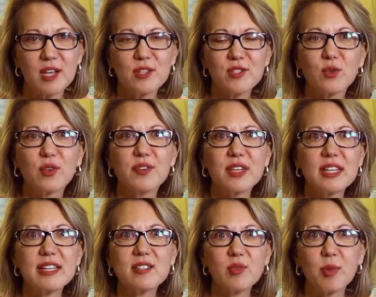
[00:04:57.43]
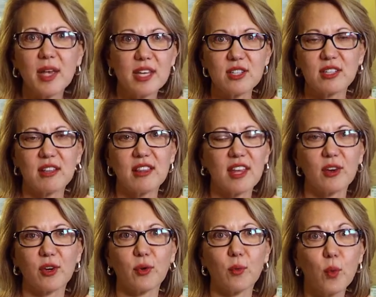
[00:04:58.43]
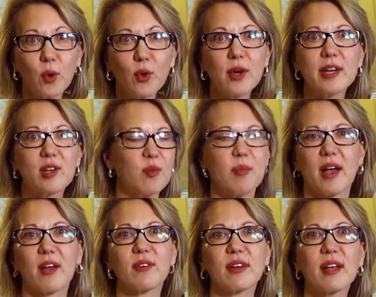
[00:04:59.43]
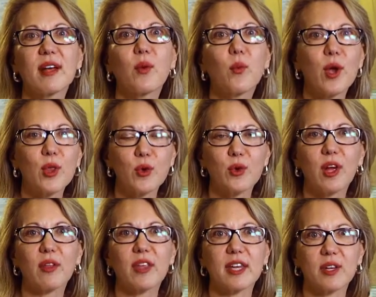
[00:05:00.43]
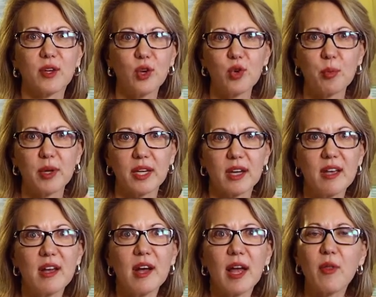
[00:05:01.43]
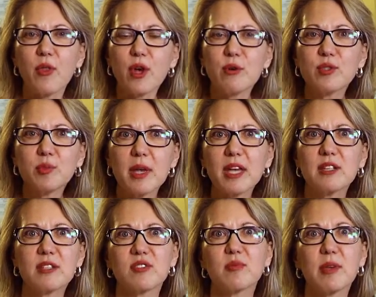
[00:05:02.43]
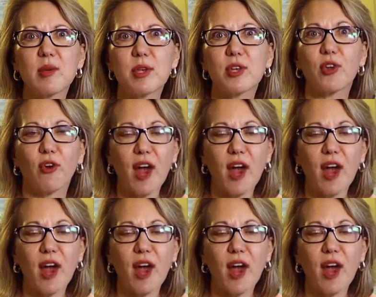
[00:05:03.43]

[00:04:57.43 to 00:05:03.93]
So if it is a patient that you're worried about whether or not they can open, and those patients may be in your